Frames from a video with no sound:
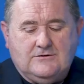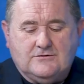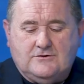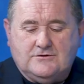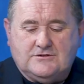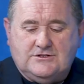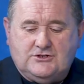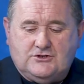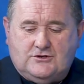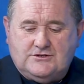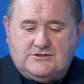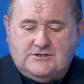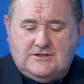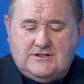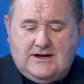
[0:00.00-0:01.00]
I'll go St
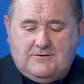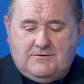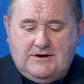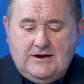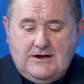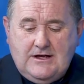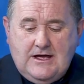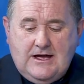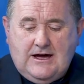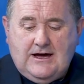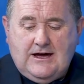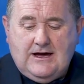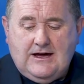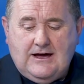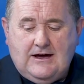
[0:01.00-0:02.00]
Johnstone in that one.
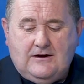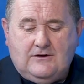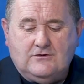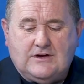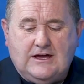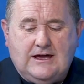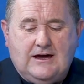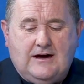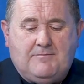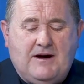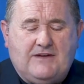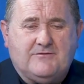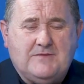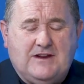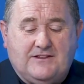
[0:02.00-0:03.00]
Okay,
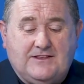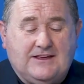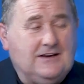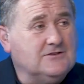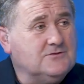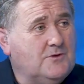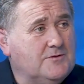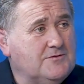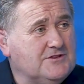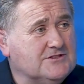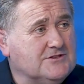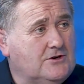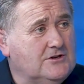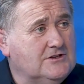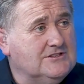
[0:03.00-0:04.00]
apart from anything else, what about
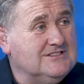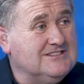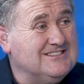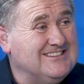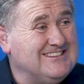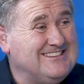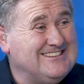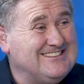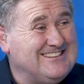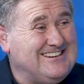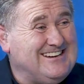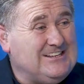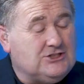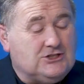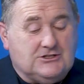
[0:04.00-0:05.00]
the Scotland's League, the
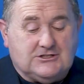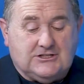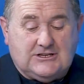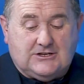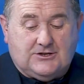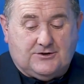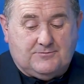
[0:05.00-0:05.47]
Nations League